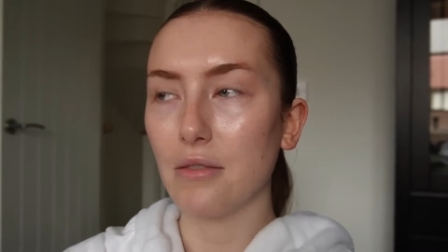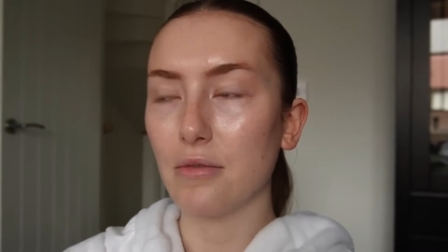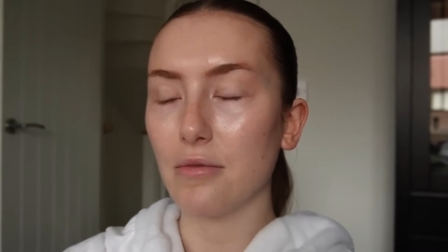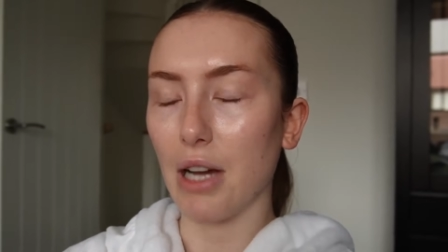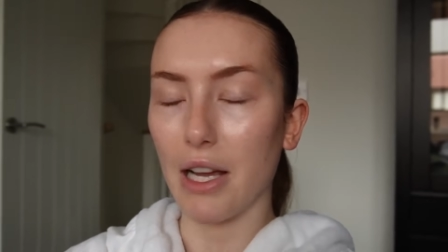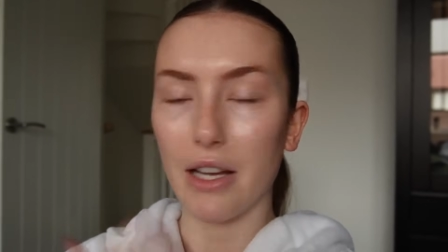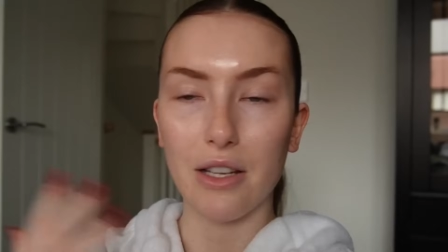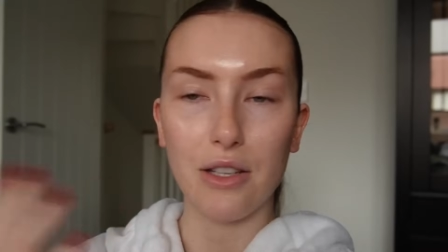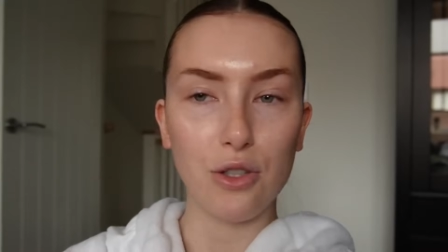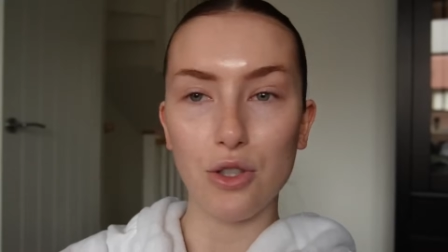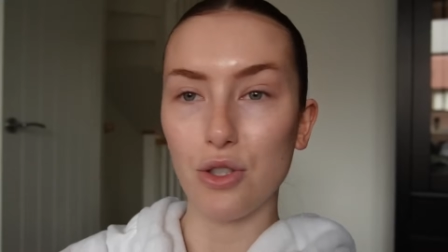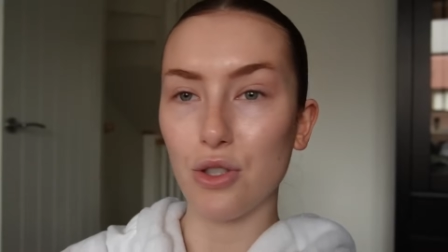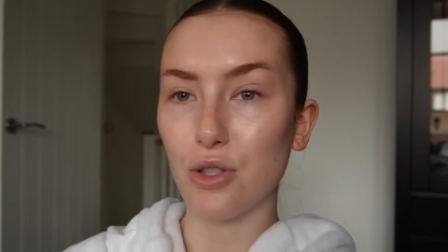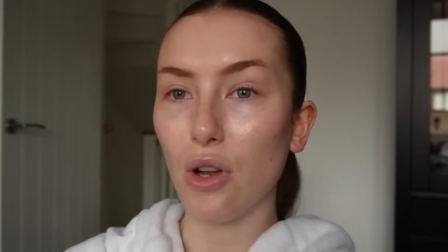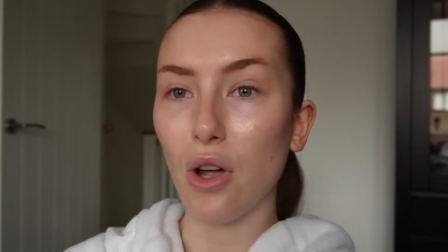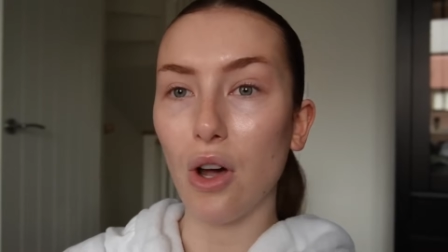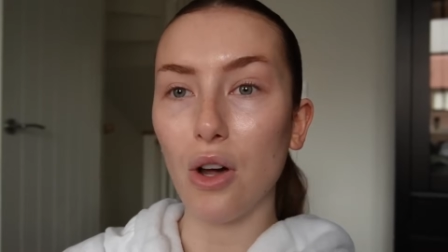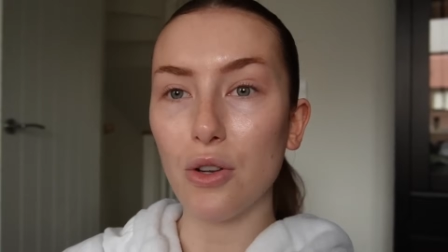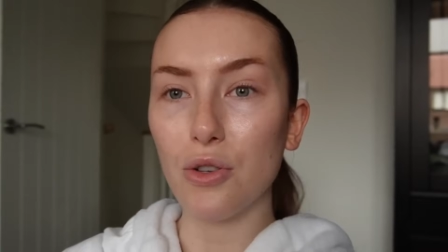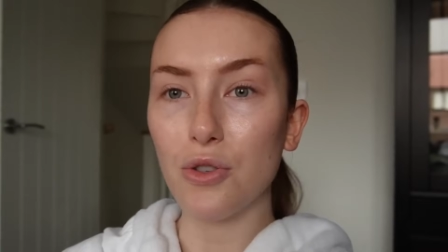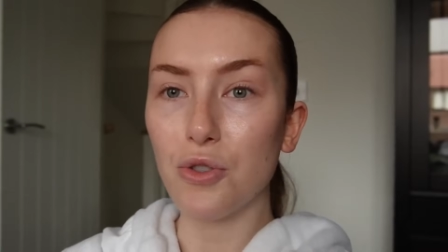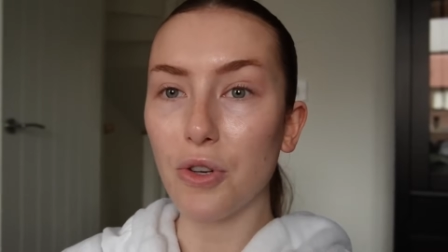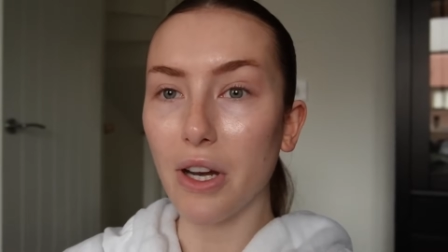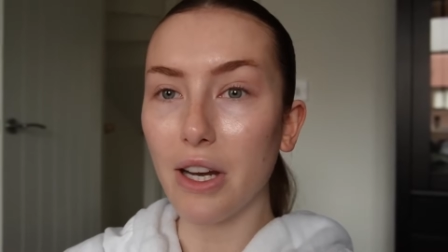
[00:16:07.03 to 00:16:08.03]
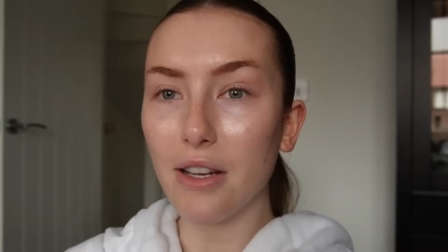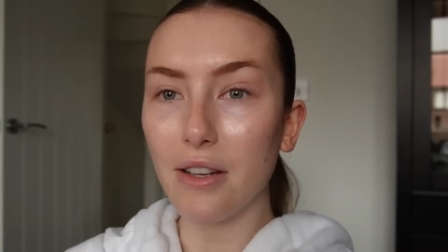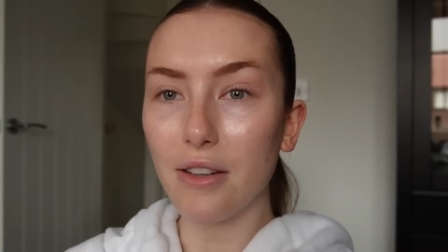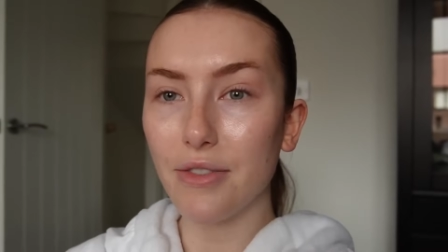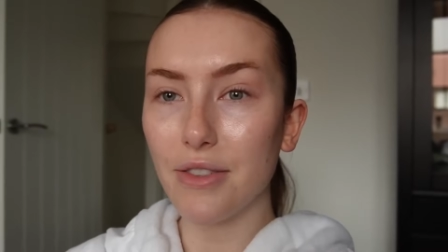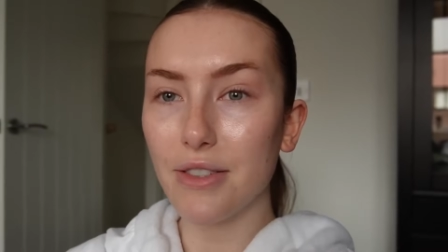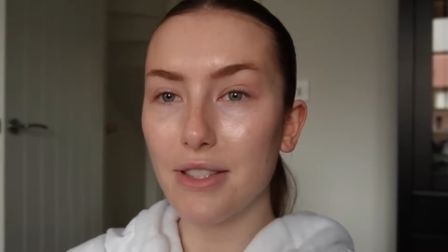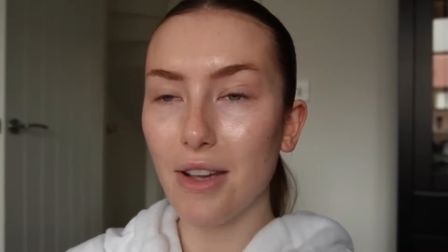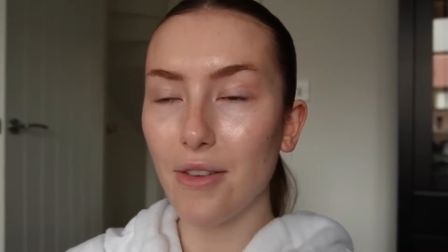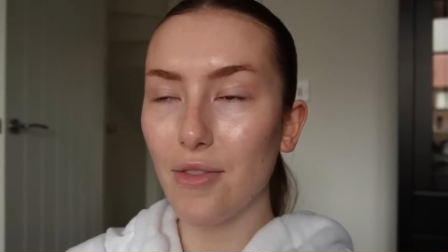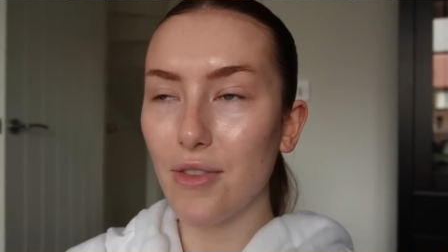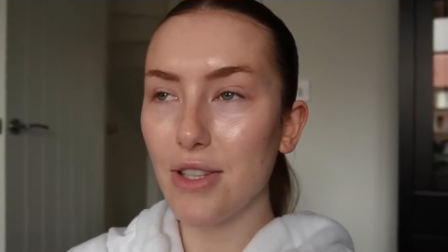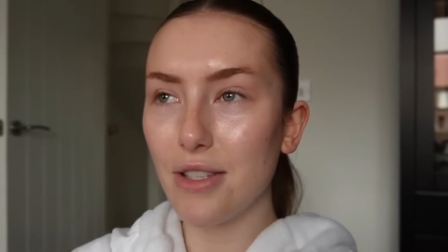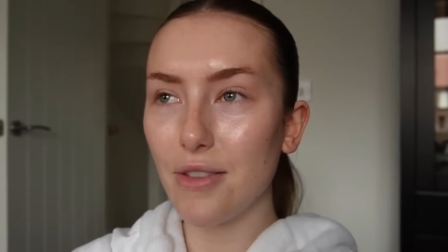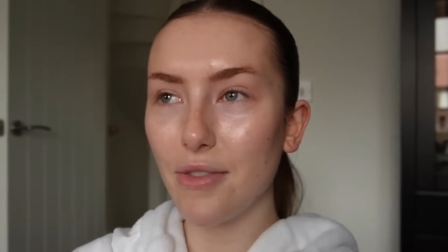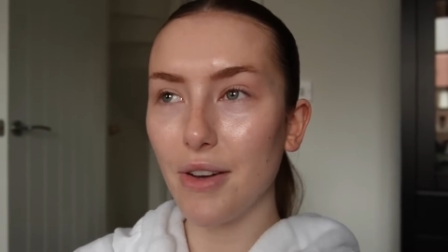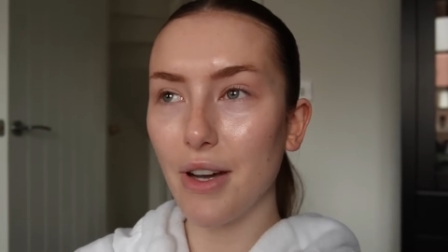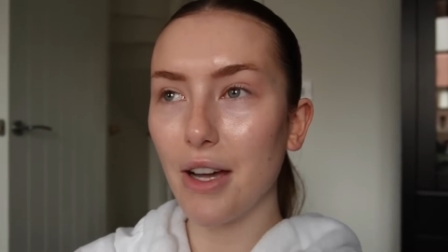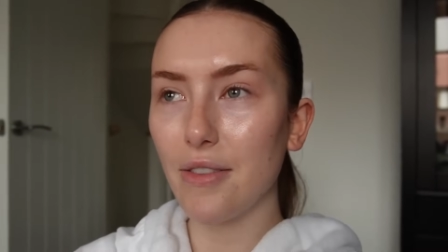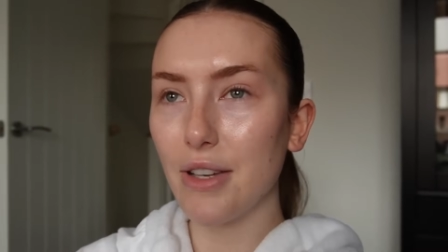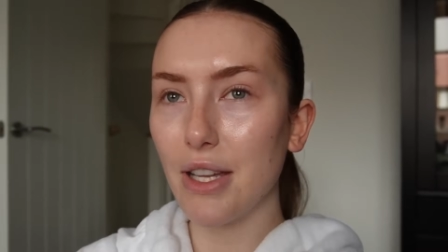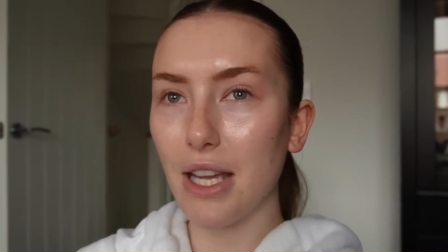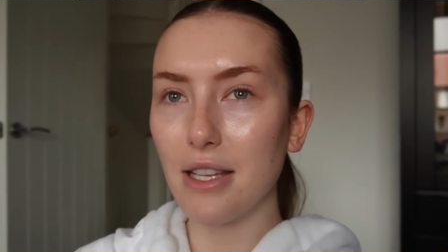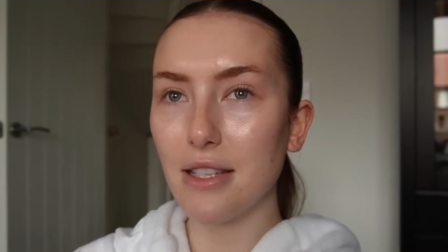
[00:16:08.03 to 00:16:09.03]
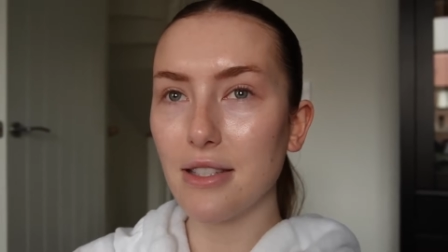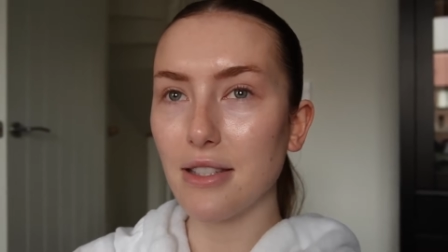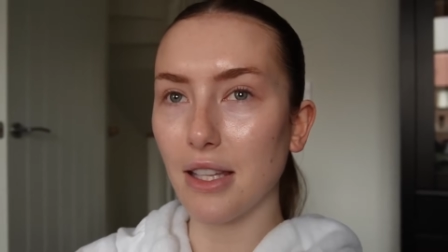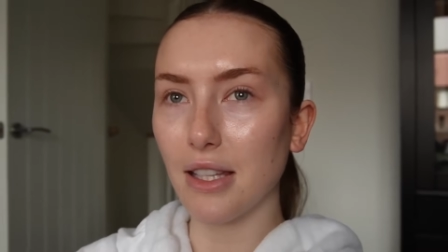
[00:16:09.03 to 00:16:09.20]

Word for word: I can just not drink for 75 days.